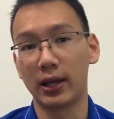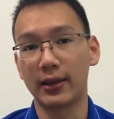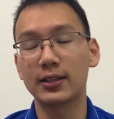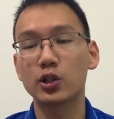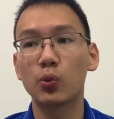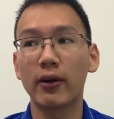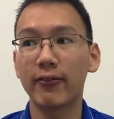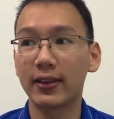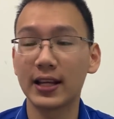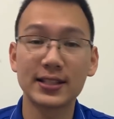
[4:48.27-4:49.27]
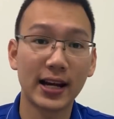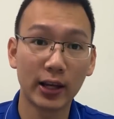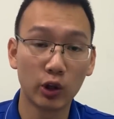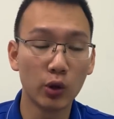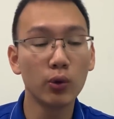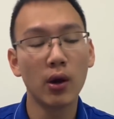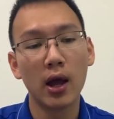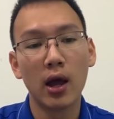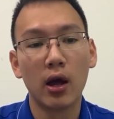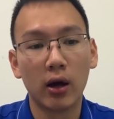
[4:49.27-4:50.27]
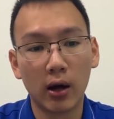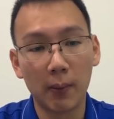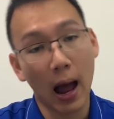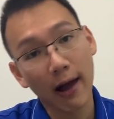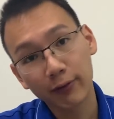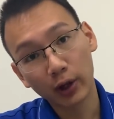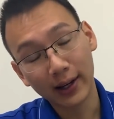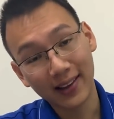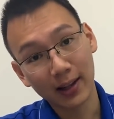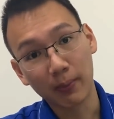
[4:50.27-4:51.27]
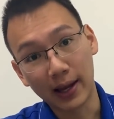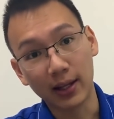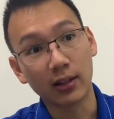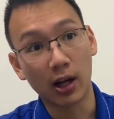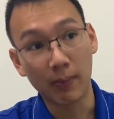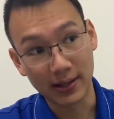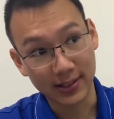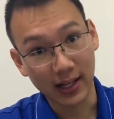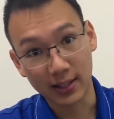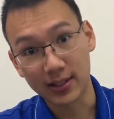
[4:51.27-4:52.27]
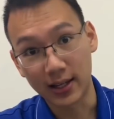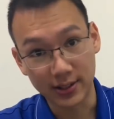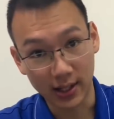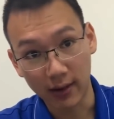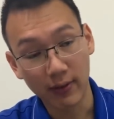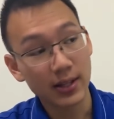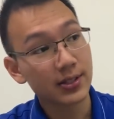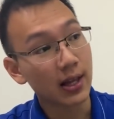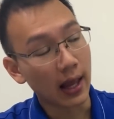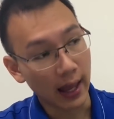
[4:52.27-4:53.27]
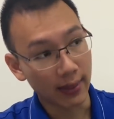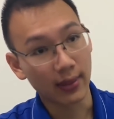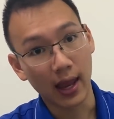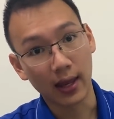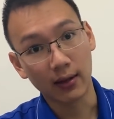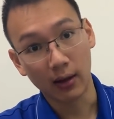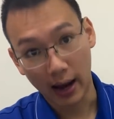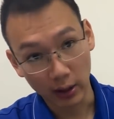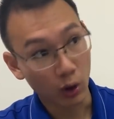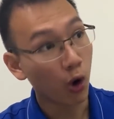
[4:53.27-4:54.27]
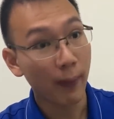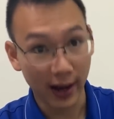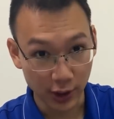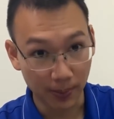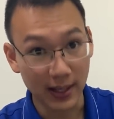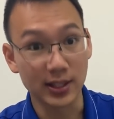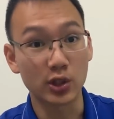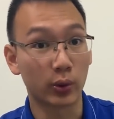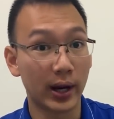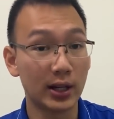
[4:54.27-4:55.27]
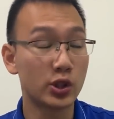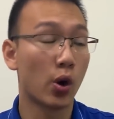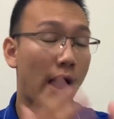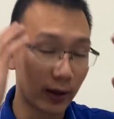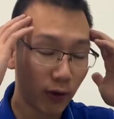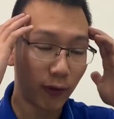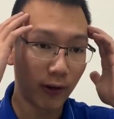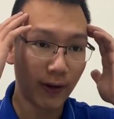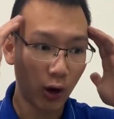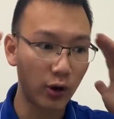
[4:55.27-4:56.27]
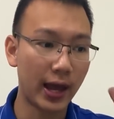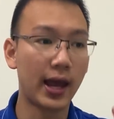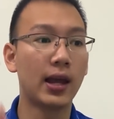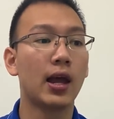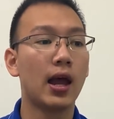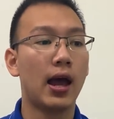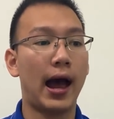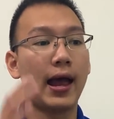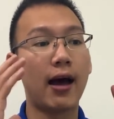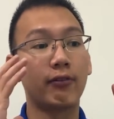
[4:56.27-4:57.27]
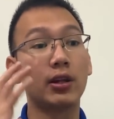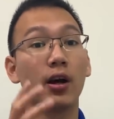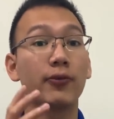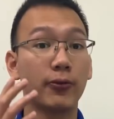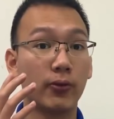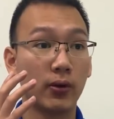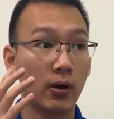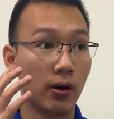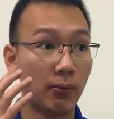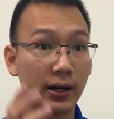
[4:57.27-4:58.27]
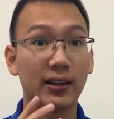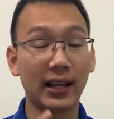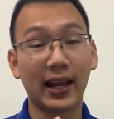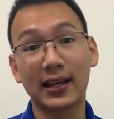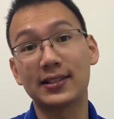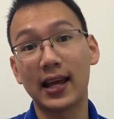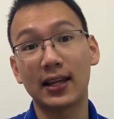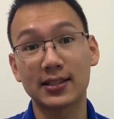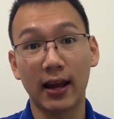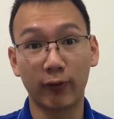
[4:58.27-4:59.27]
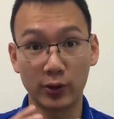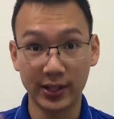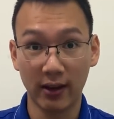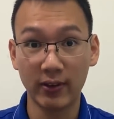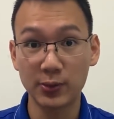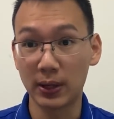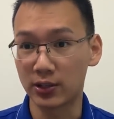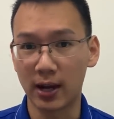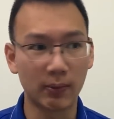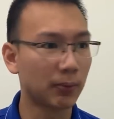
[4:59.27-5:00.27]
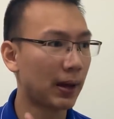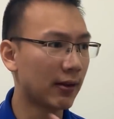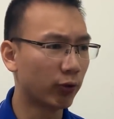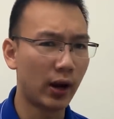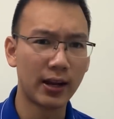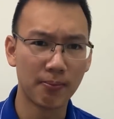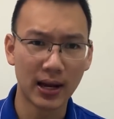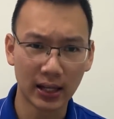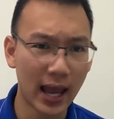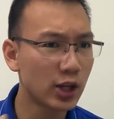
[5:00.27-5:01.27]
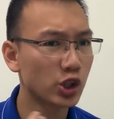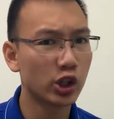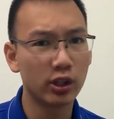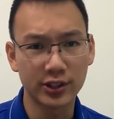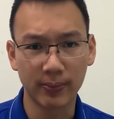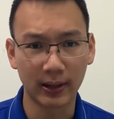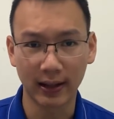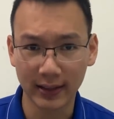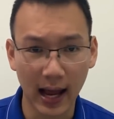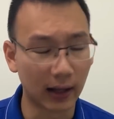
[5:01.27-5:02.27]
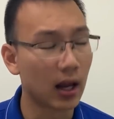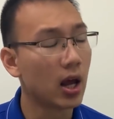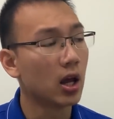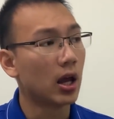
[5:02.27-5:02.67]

Okay, this is one of the things that I do. After I get my income, I set aside savings, and then I know my expenses already, so I know for a fact, okay, I have enough money that I can set aside for savings because I'm not paying for any medication or something like that.